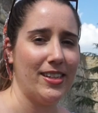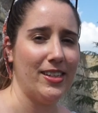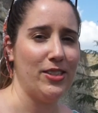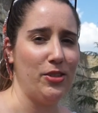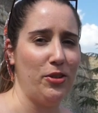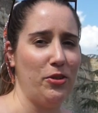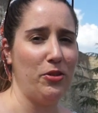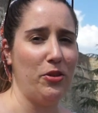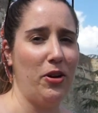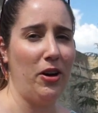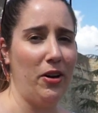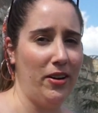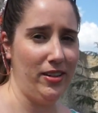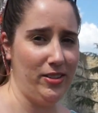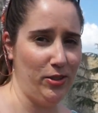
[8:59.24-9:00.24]
So you know
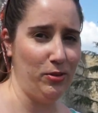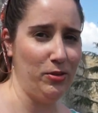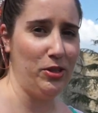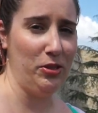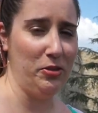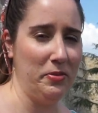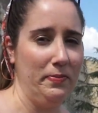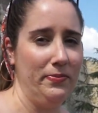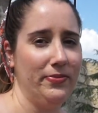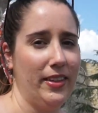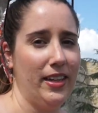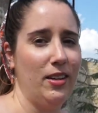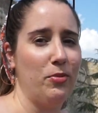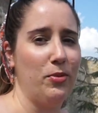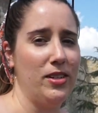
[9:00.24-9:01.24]
how I told you
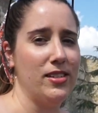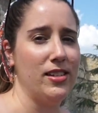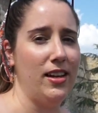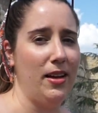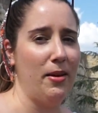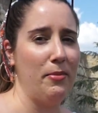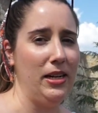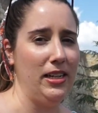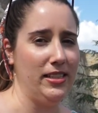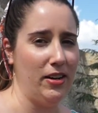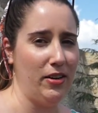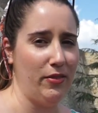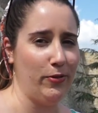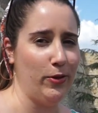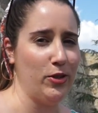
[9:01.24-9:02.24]
it was a
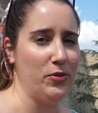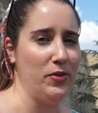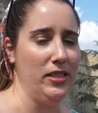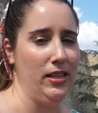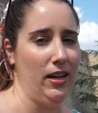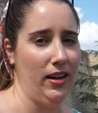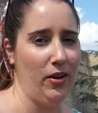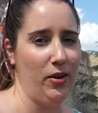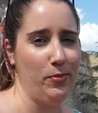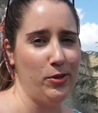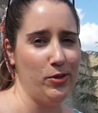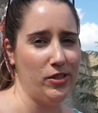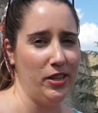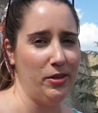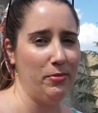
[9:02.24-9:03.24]
military fortress and now a
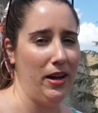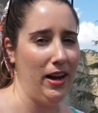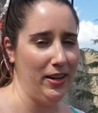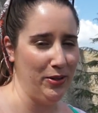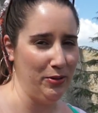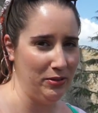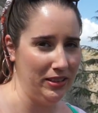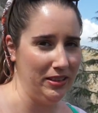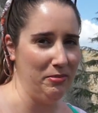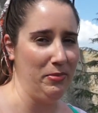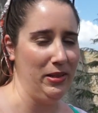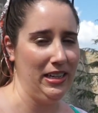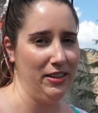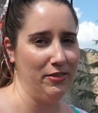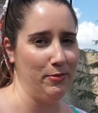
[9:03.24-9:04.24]
museum, and you didn't
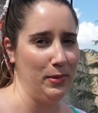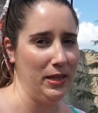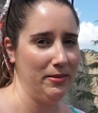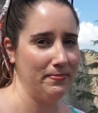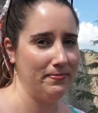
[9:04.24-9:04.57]
believe me?